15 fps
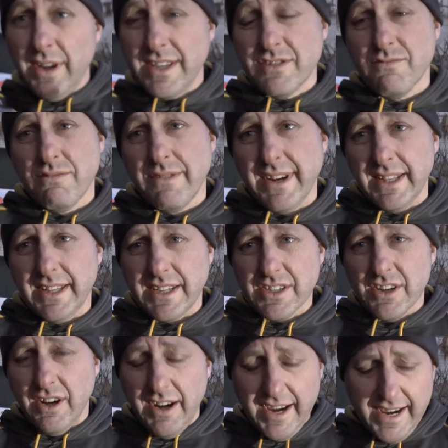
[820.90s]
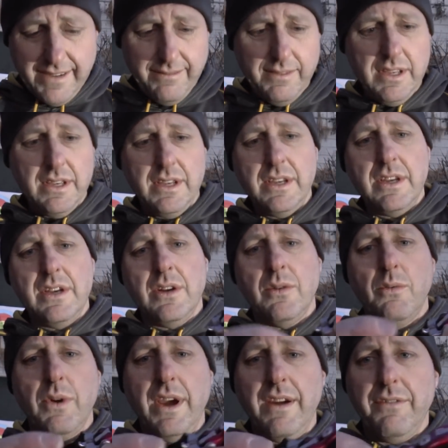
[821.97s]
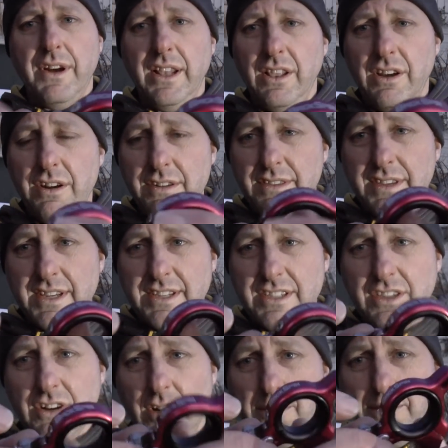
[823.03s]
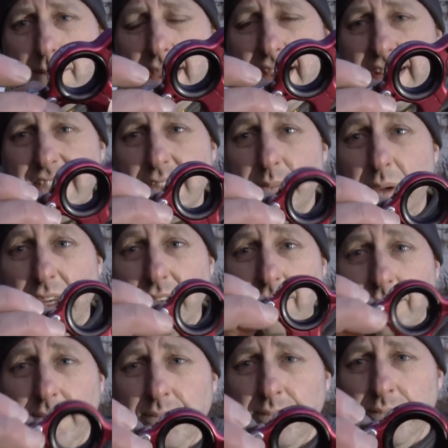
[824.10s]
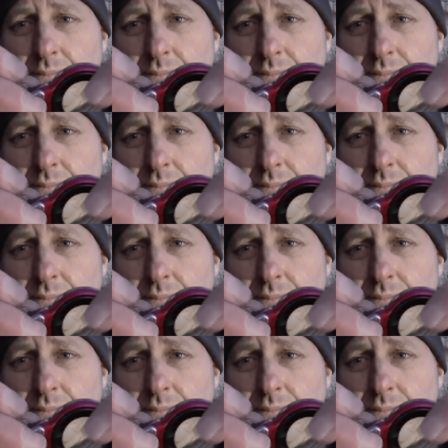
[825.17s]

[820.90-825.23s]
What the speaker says: is really tight. Where if I load the Scott backspin,